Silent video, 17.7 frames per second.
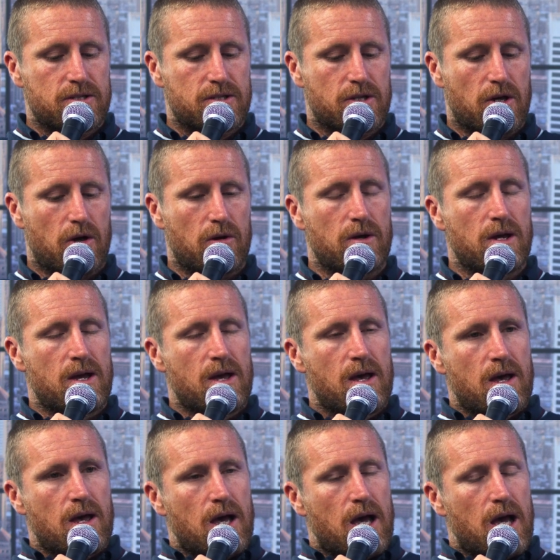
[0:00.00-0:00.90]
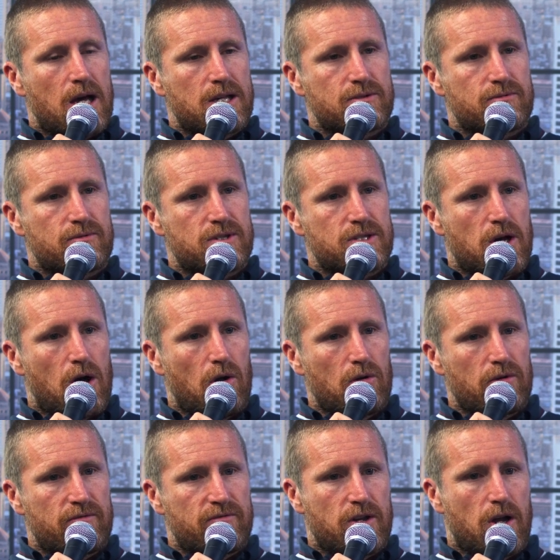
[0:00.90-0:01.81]
So as a
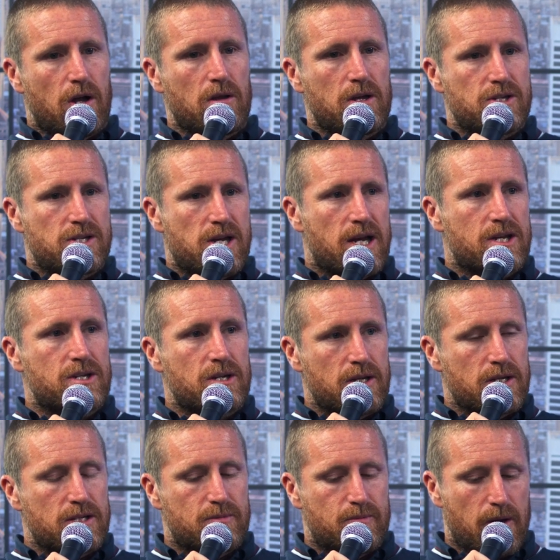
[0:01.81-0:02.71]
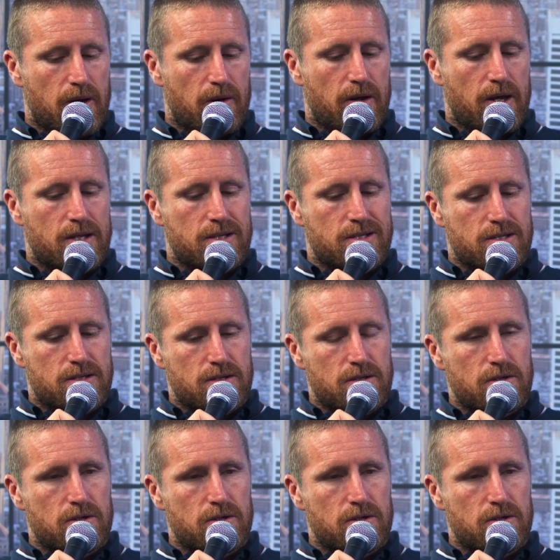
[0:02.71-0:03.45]
result of knowledge, action, experience,